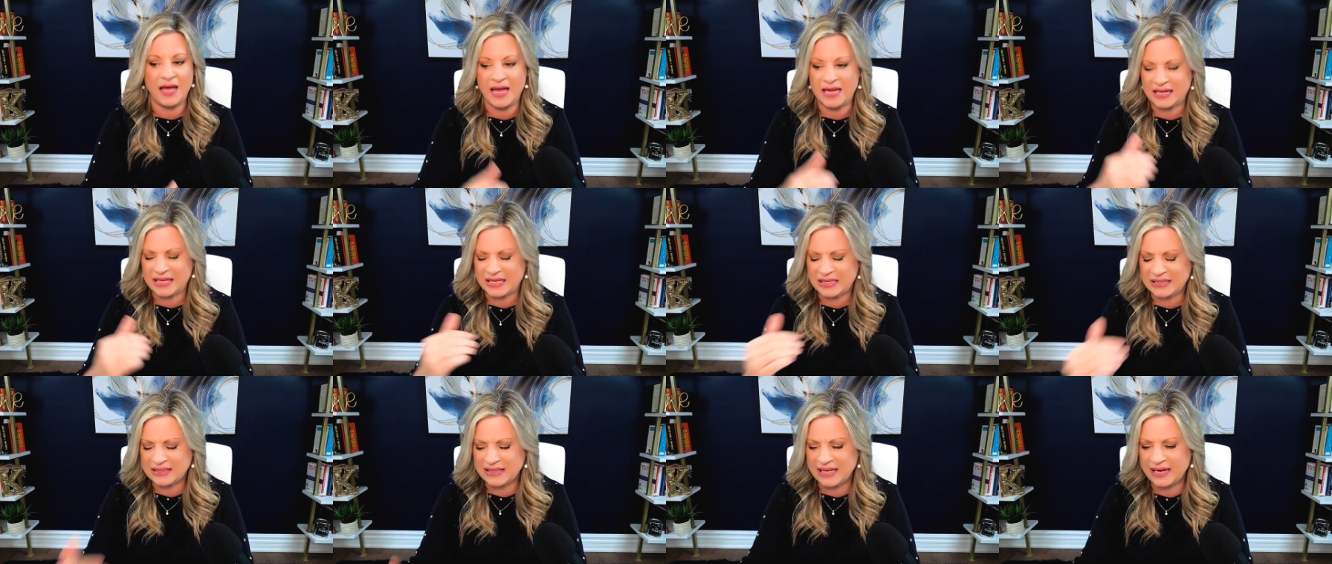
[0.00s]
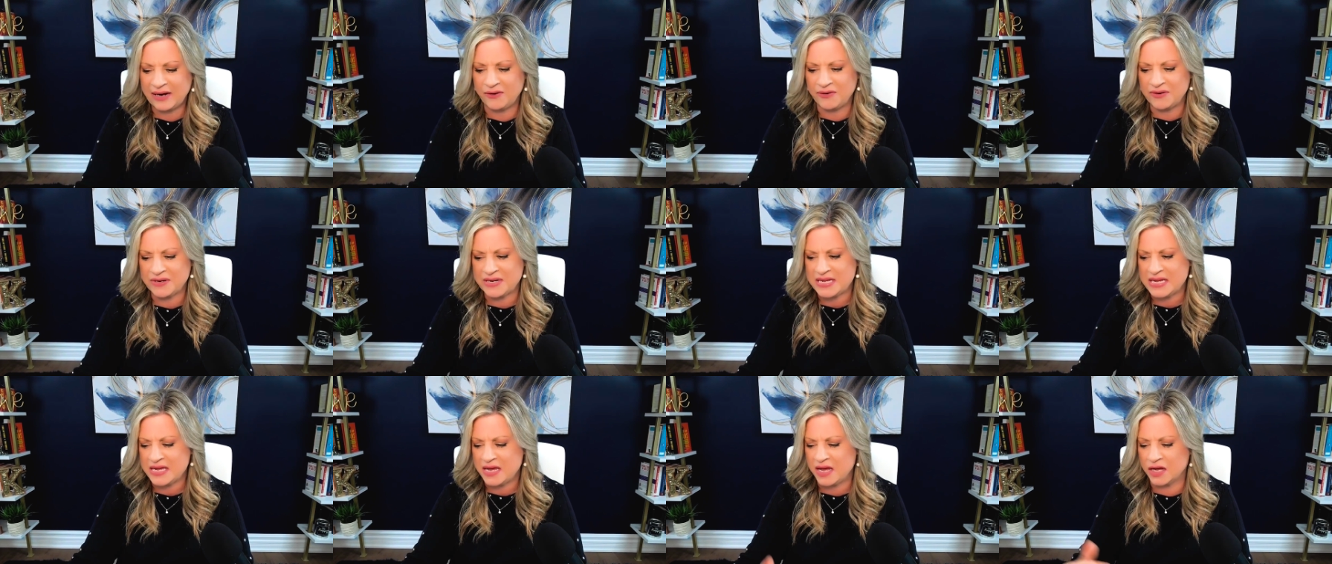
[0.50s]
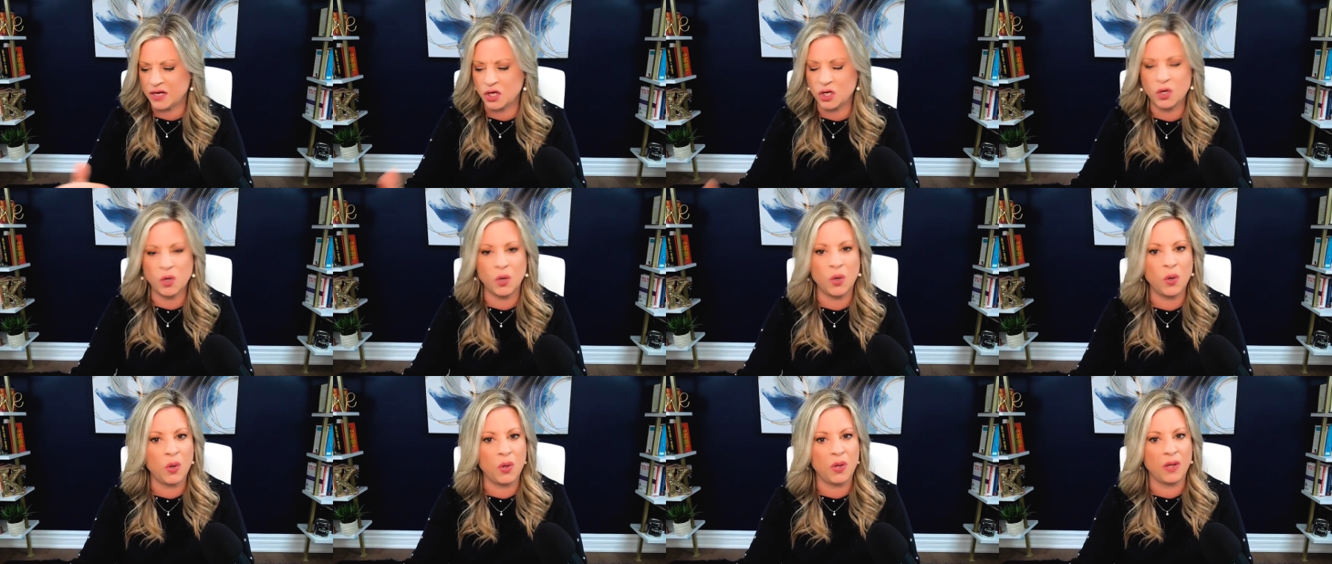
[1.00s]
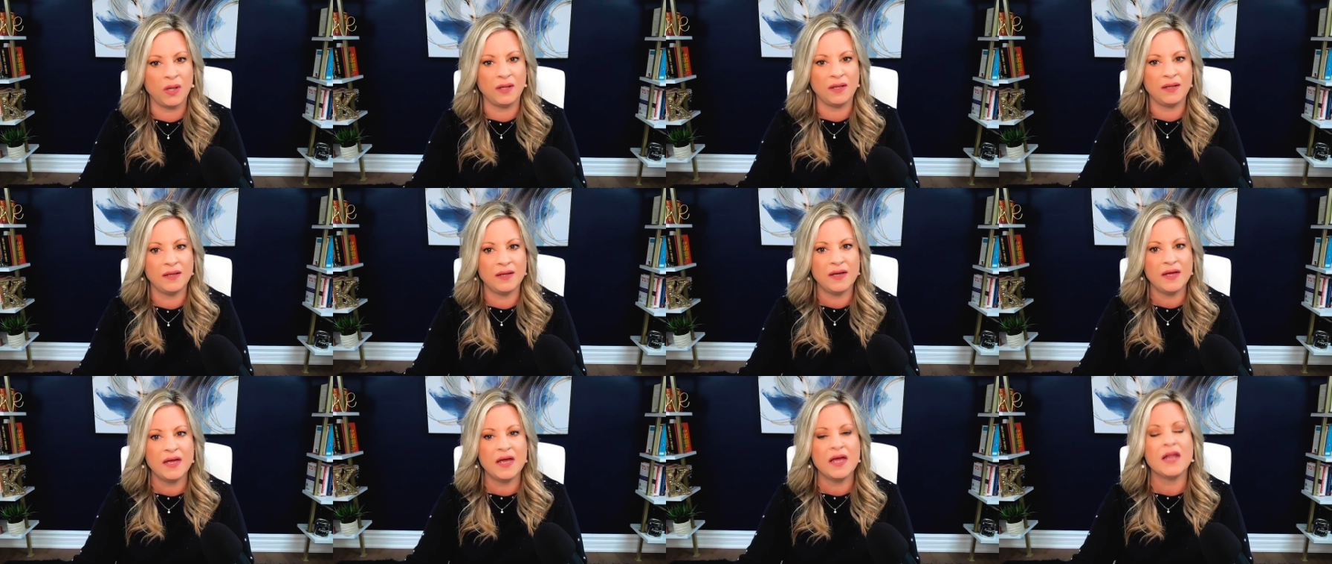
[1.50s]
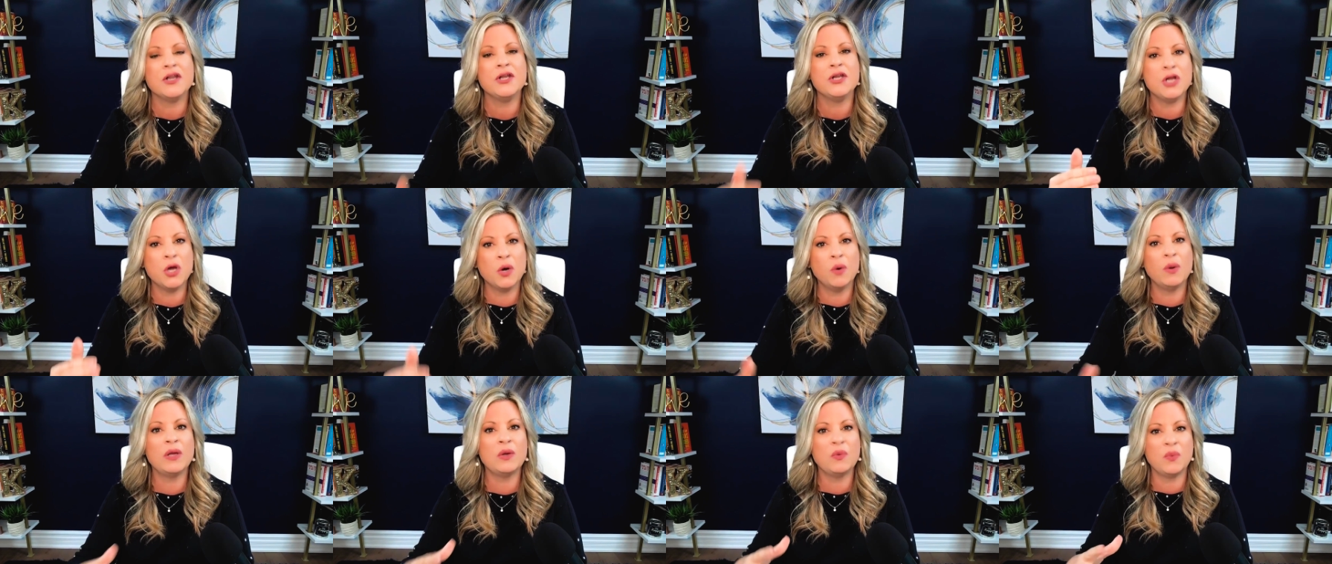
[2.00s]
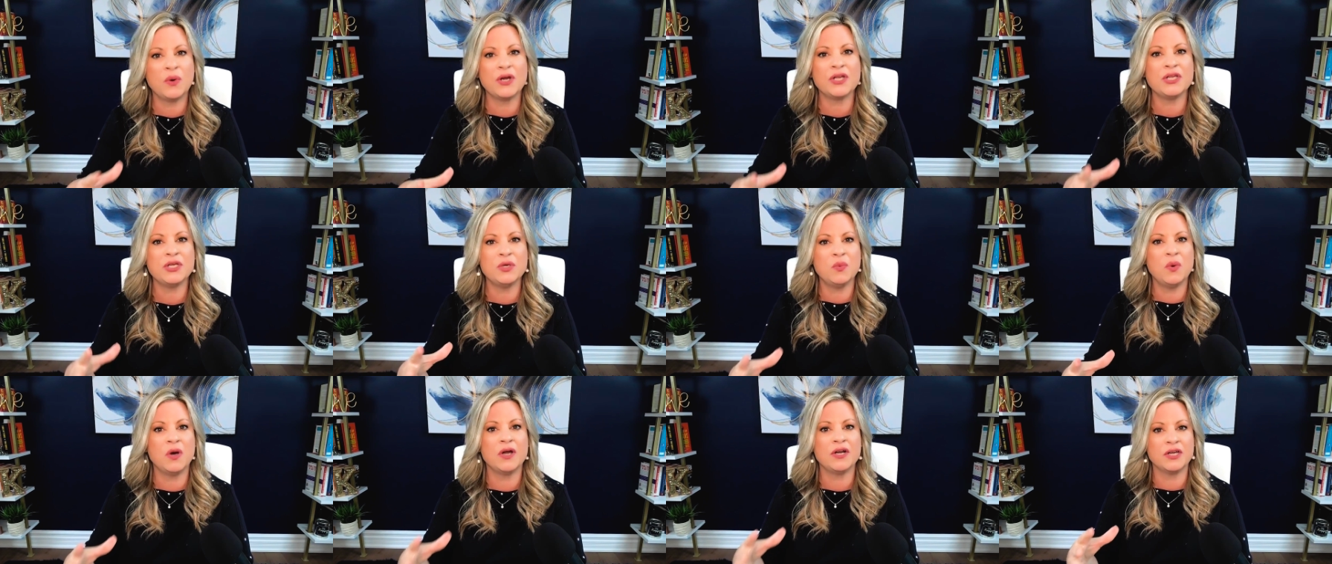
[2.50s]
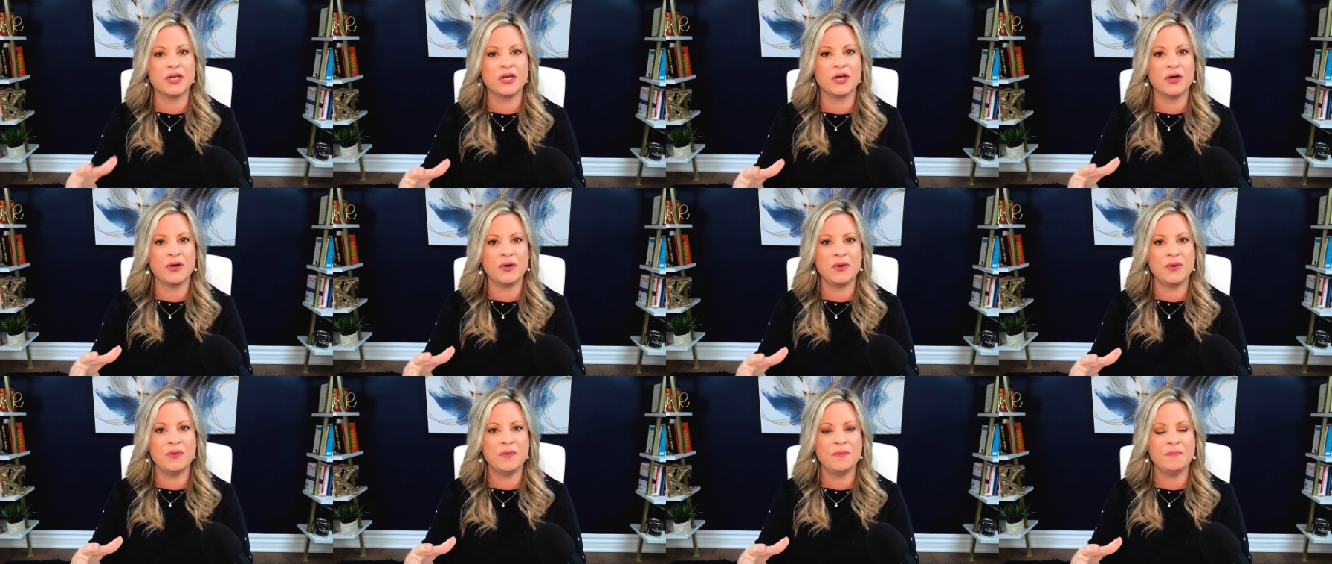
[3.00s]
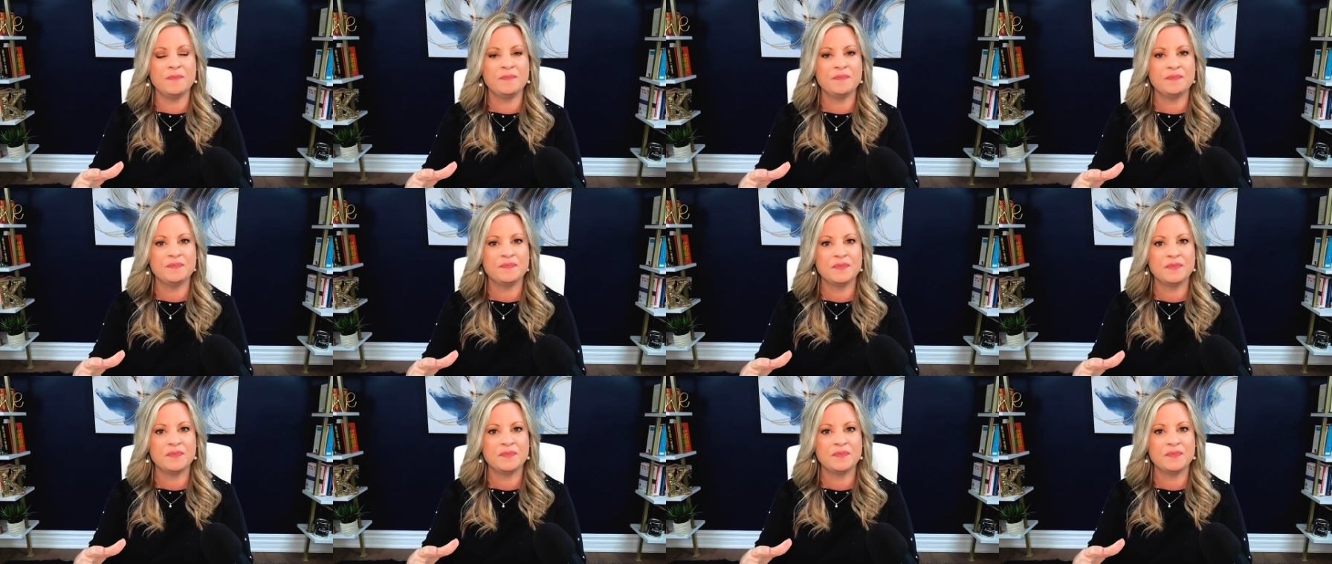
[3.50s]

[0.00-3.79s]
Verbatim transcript: a clarity, a goal, knowing where you want to go